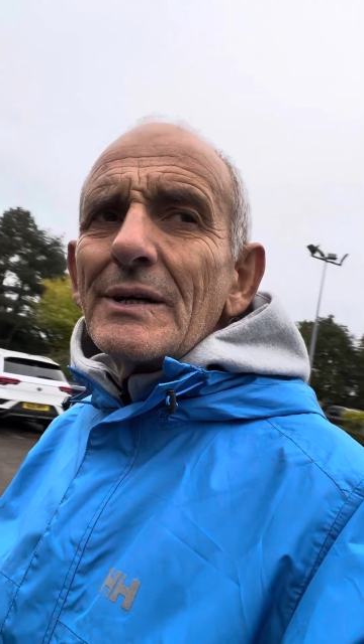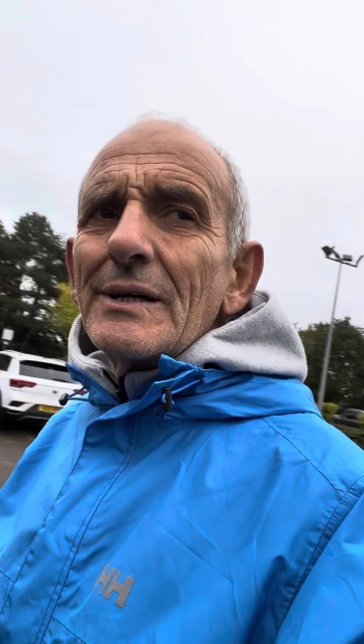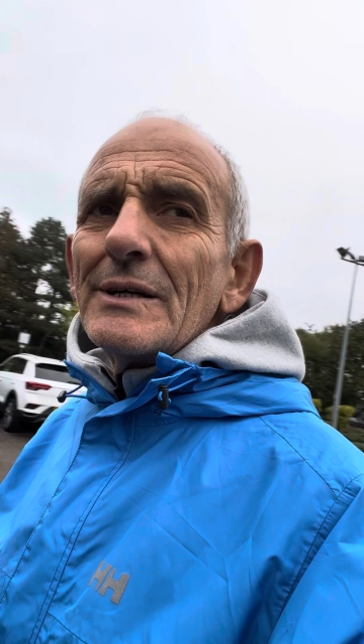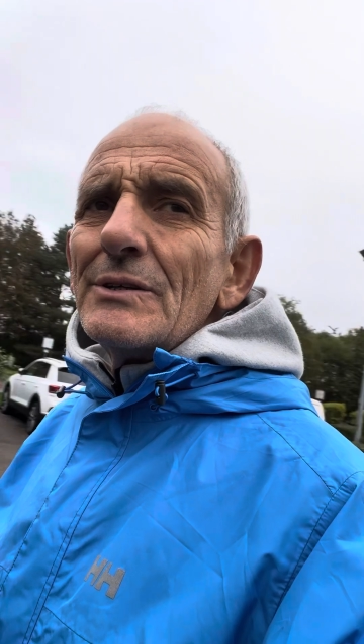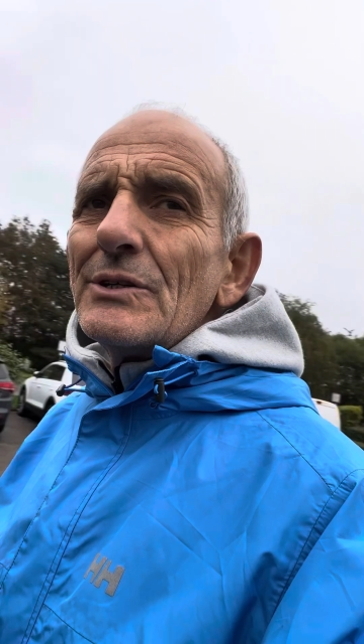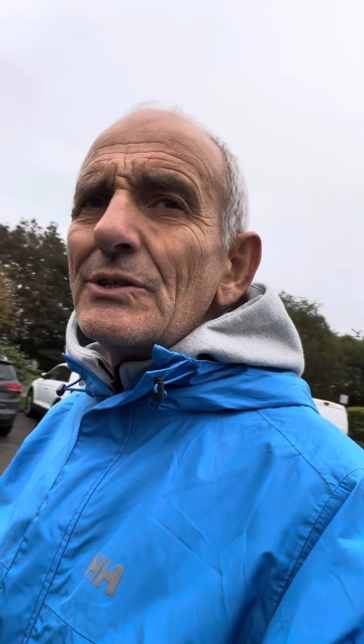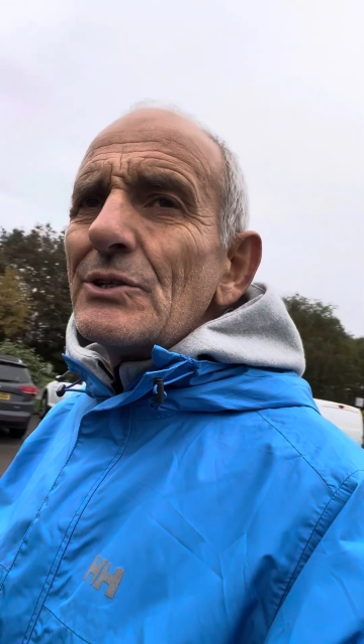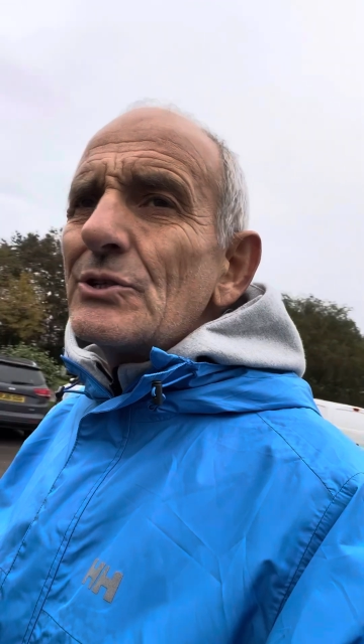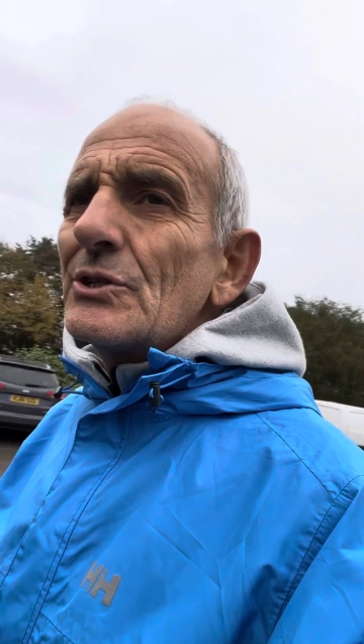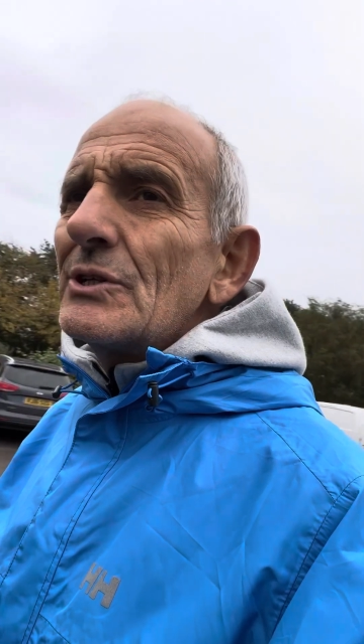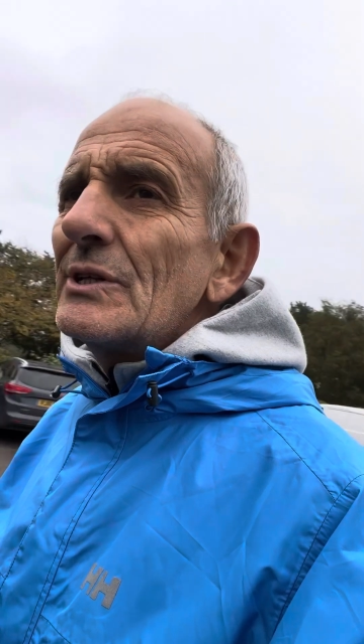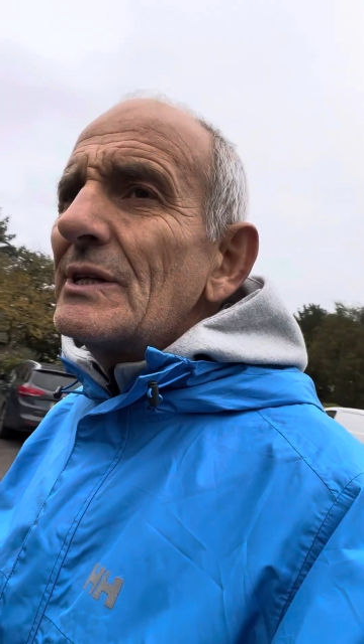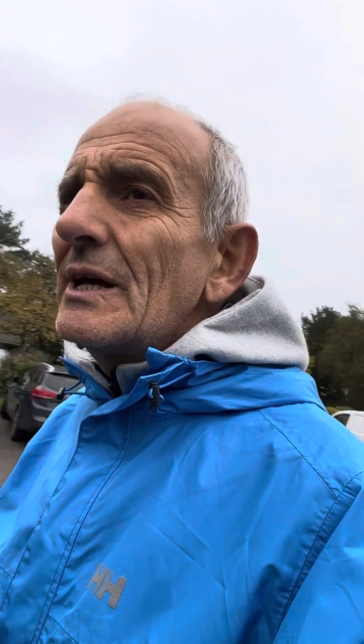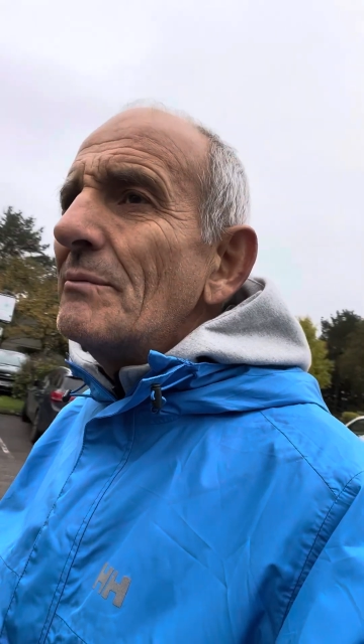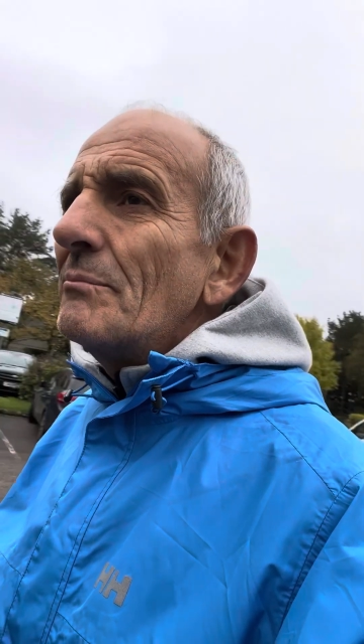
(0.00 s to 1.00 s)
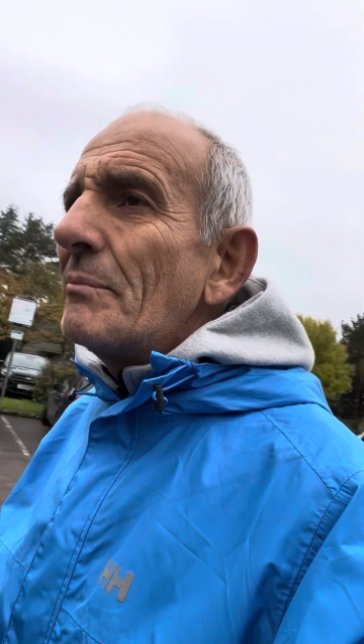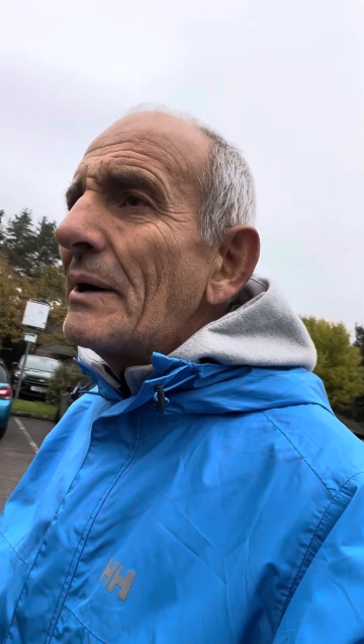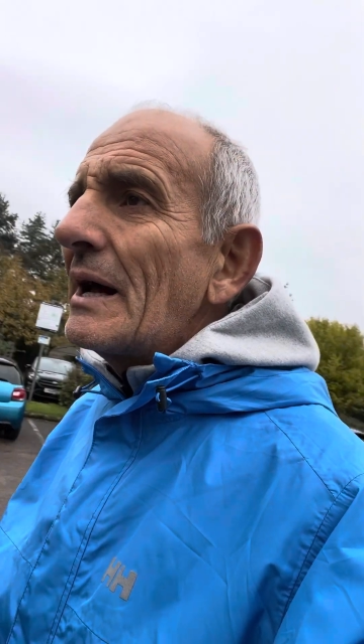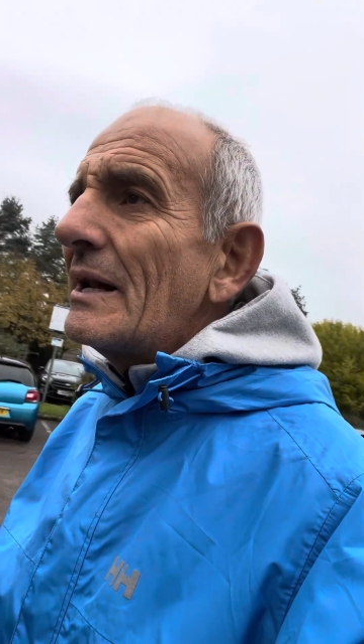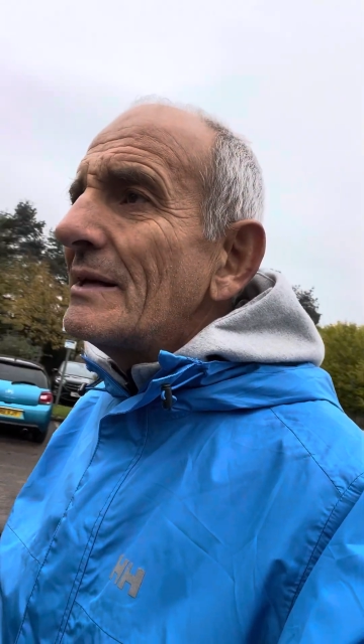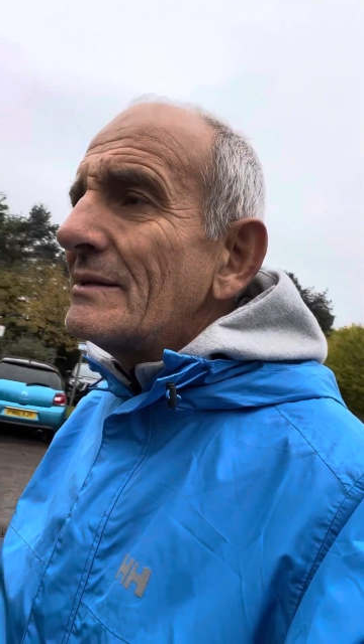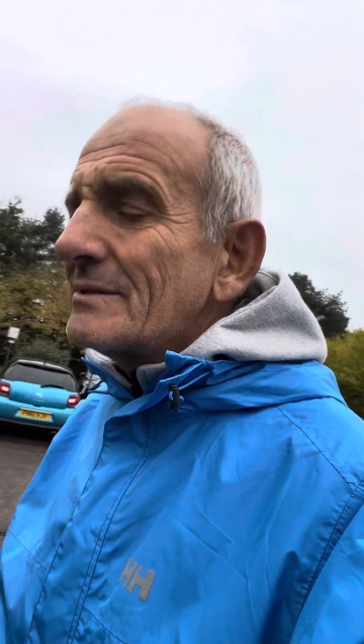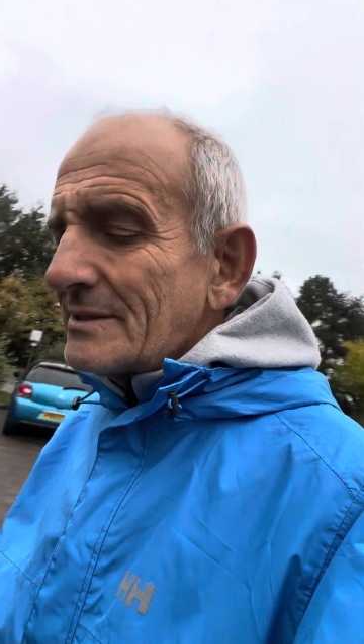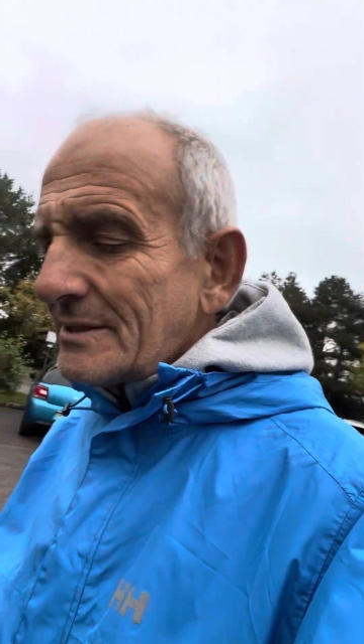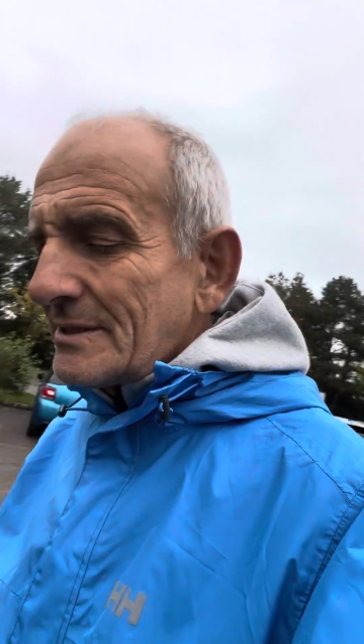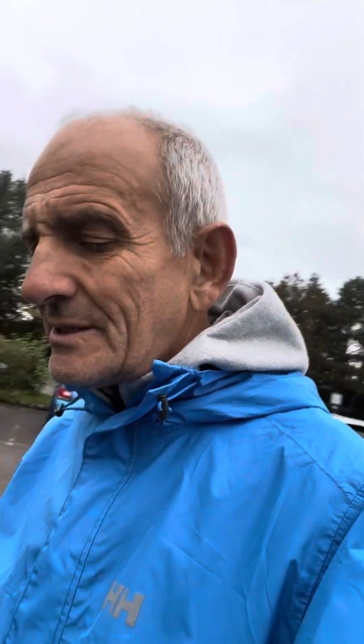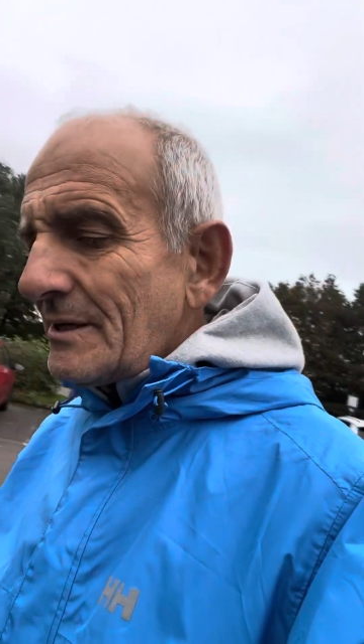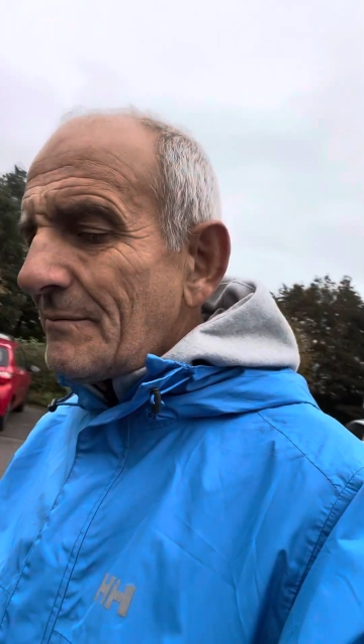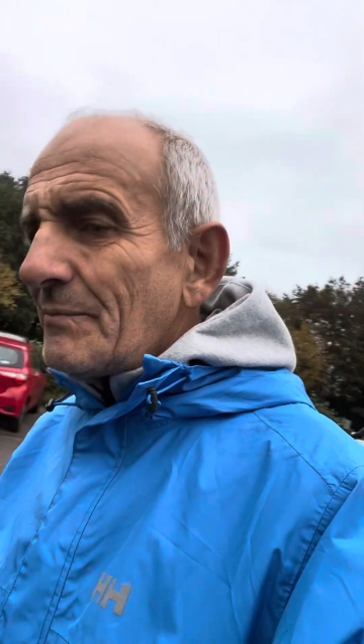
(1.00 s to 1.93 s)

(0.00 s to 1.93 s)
condition and balance